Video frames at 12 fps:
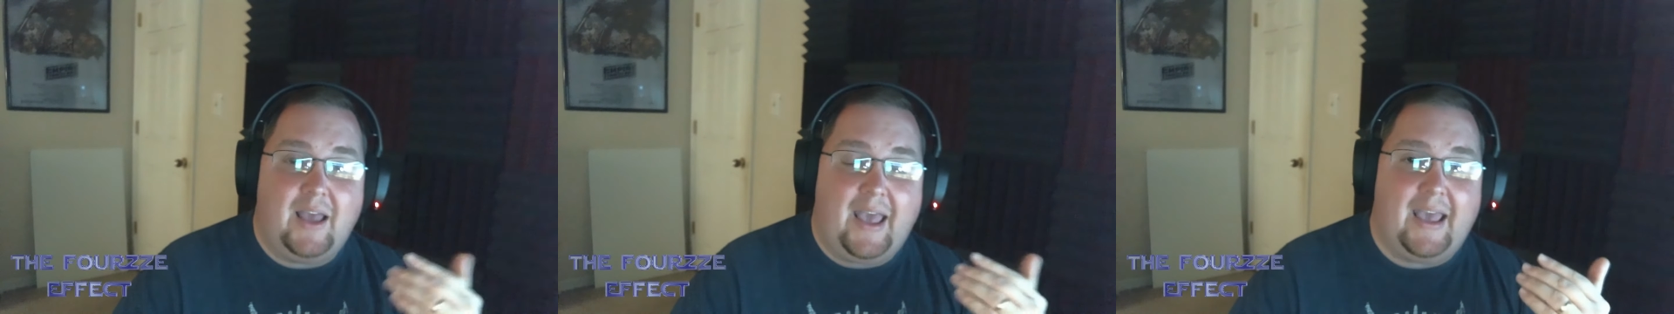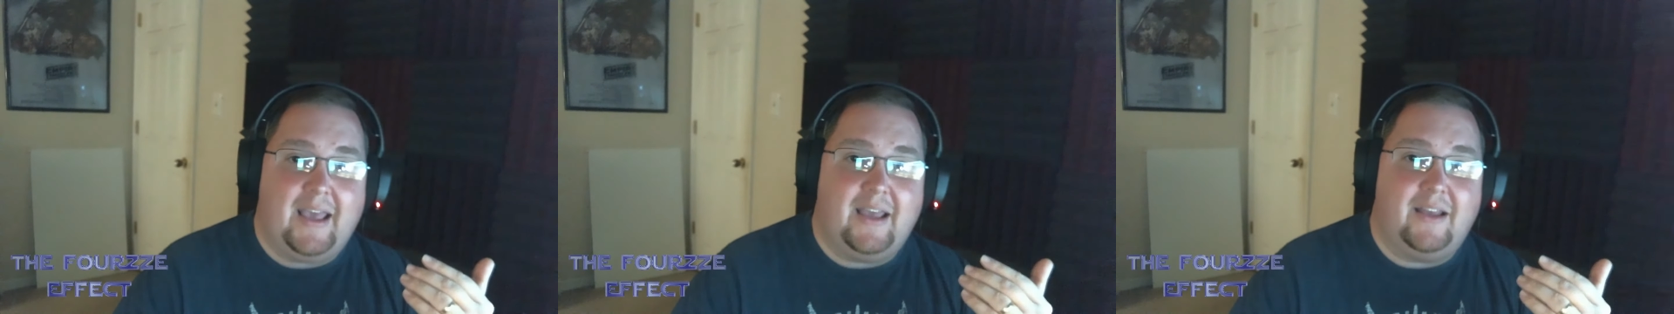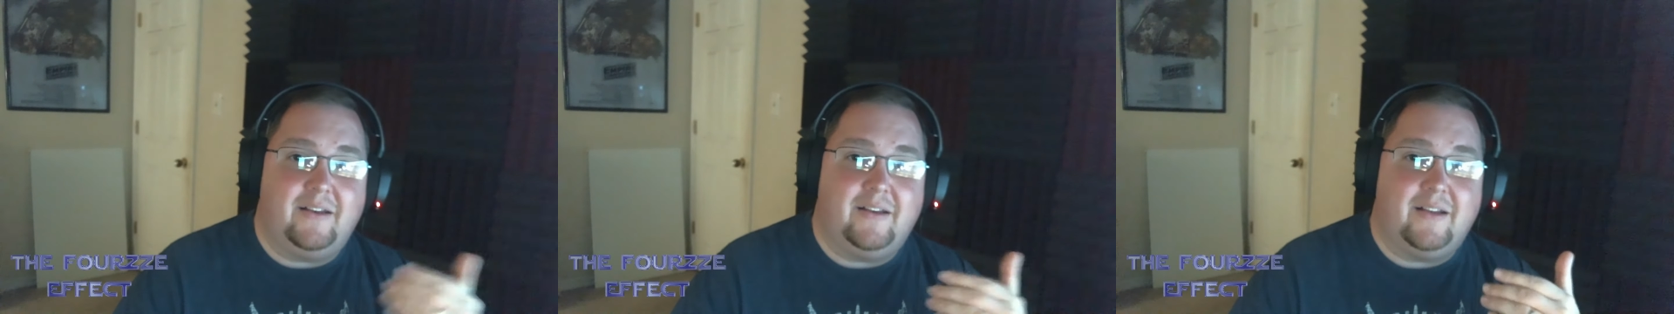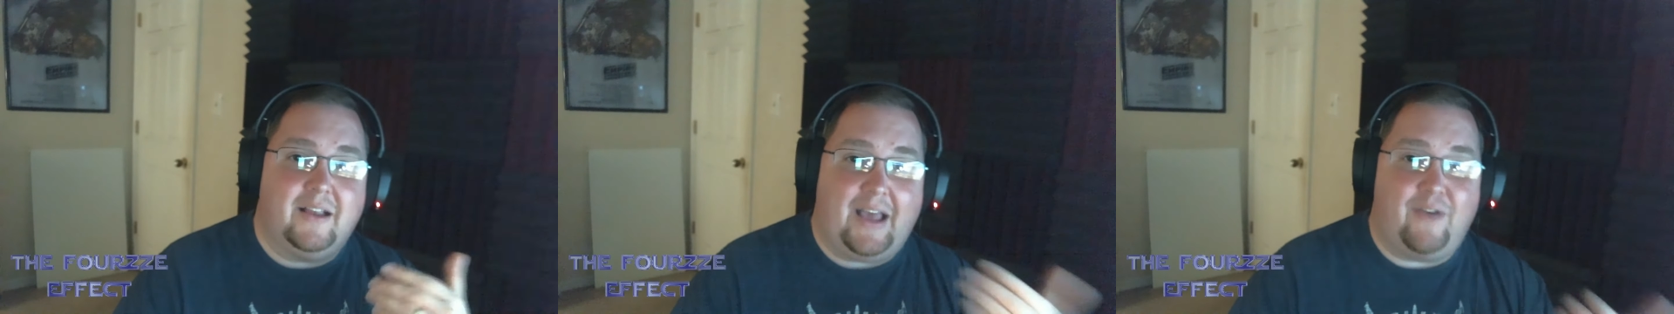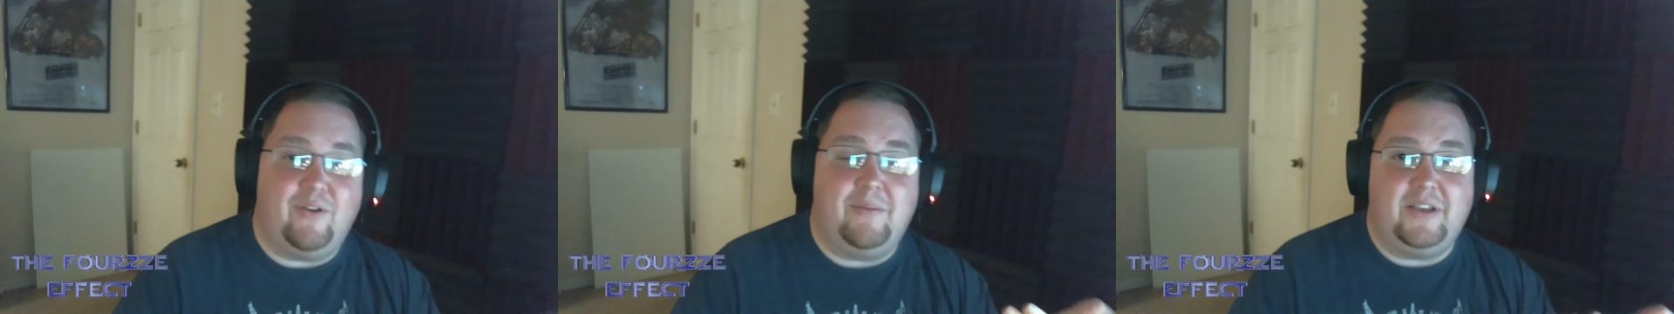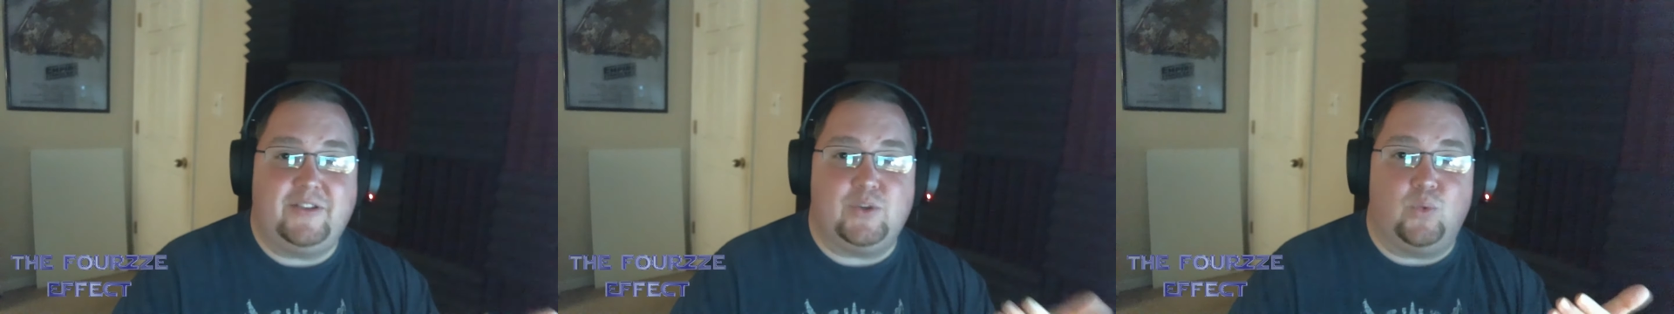and allowing
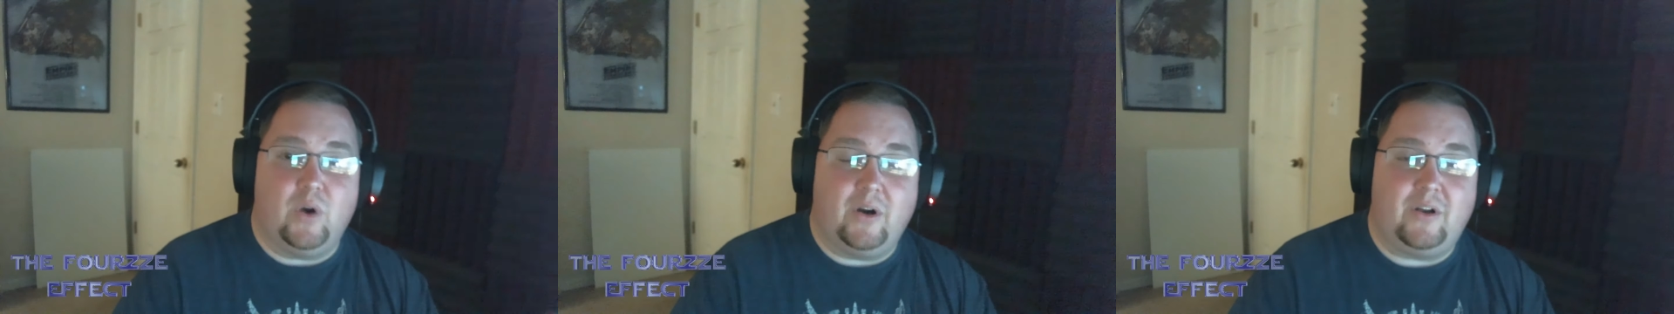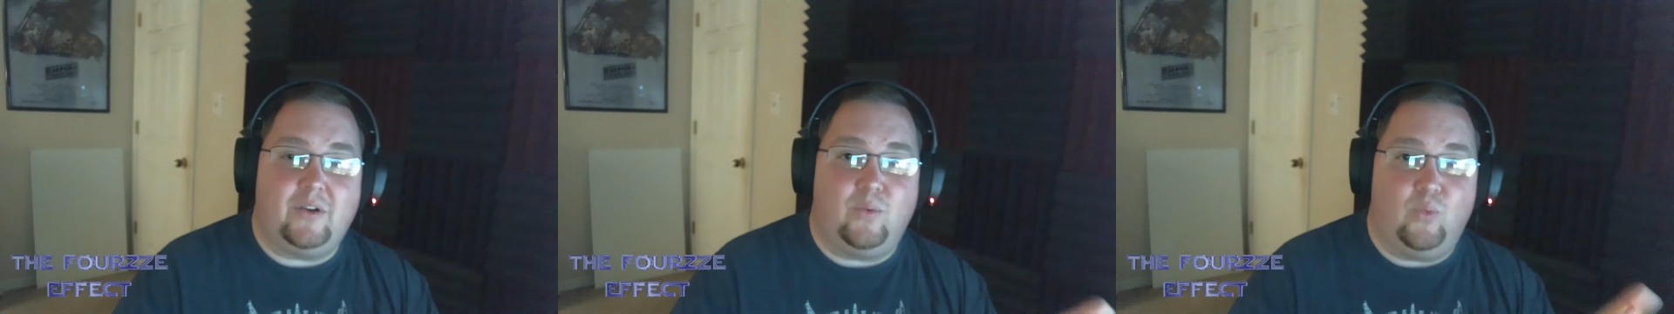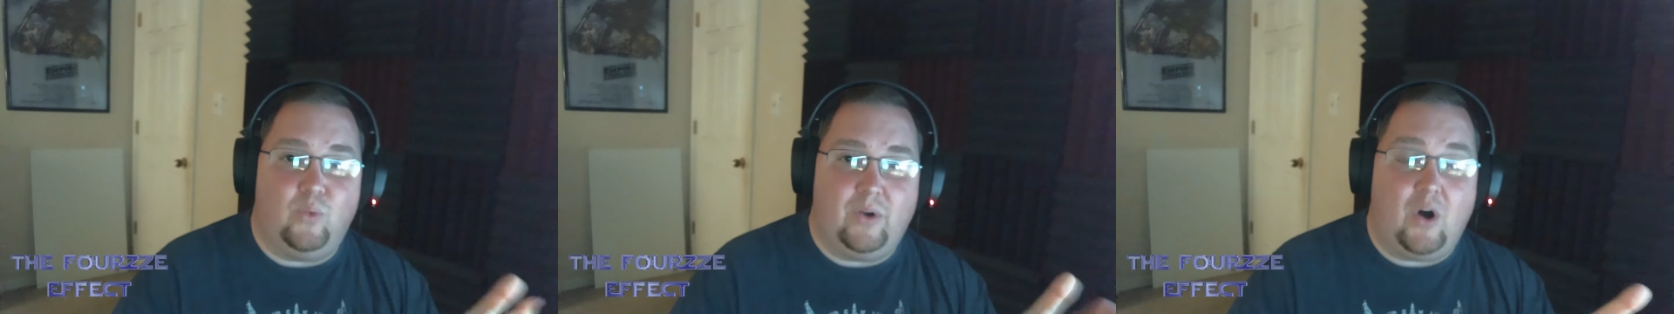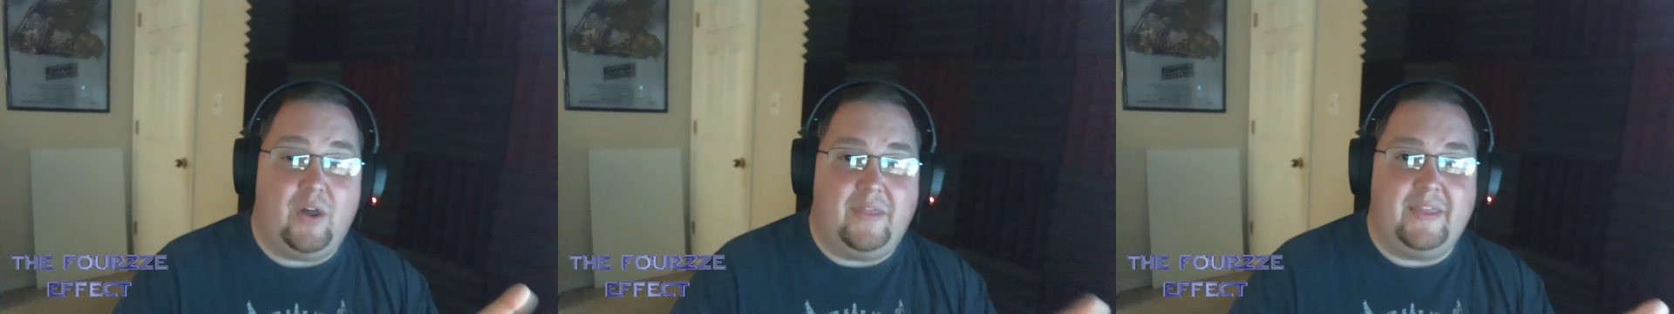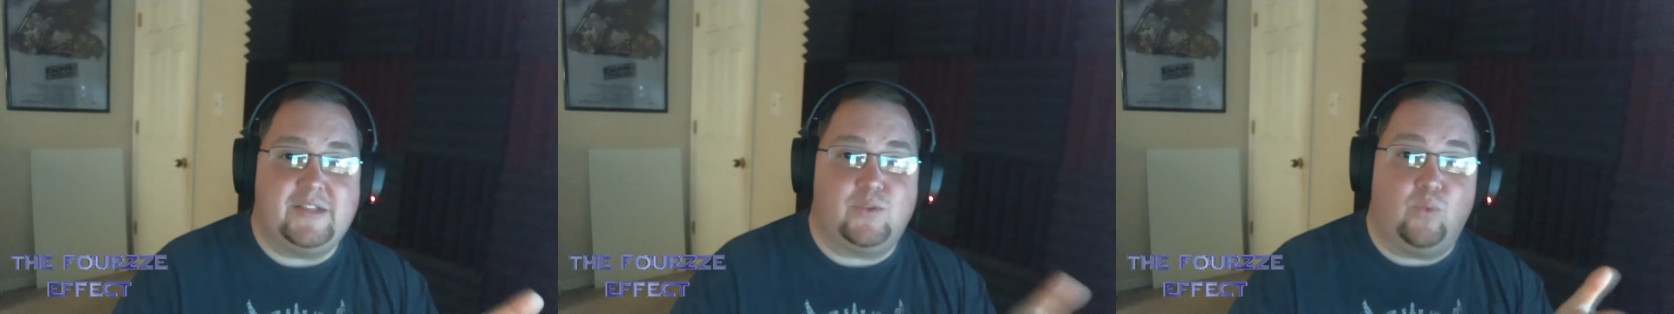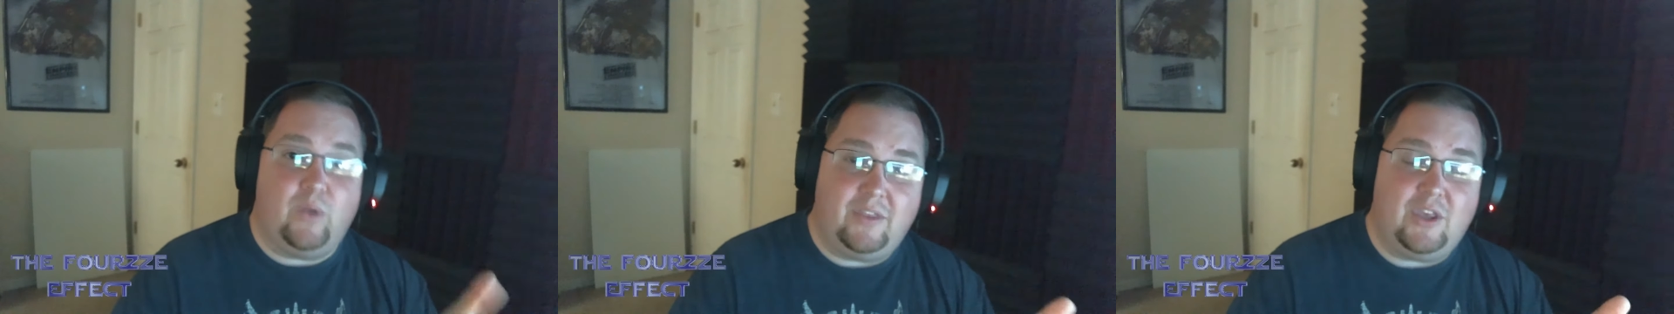me to work on this
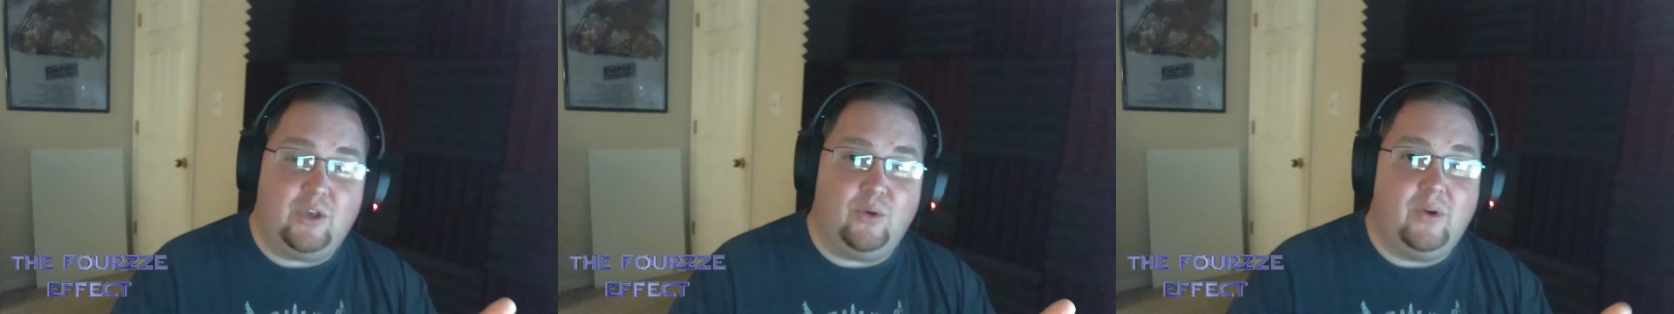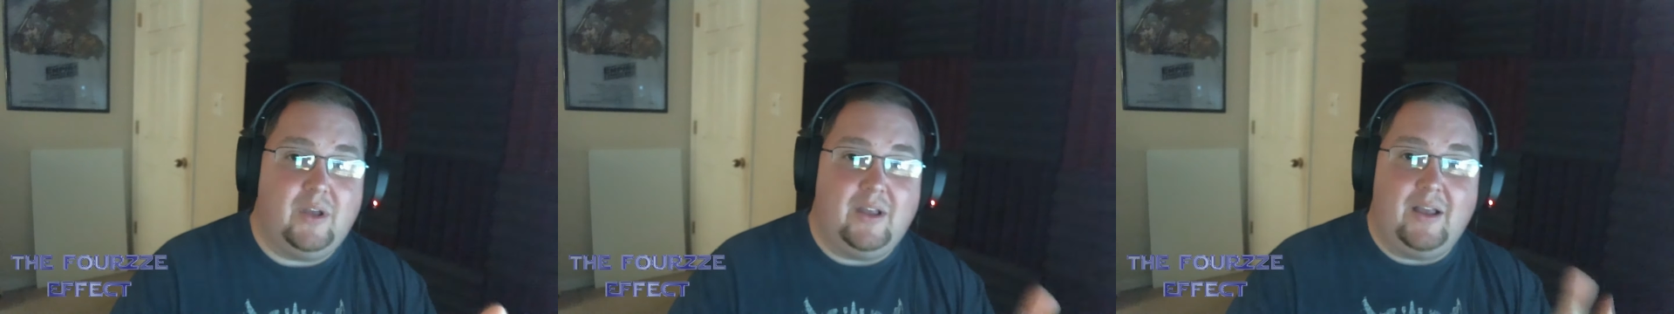with you.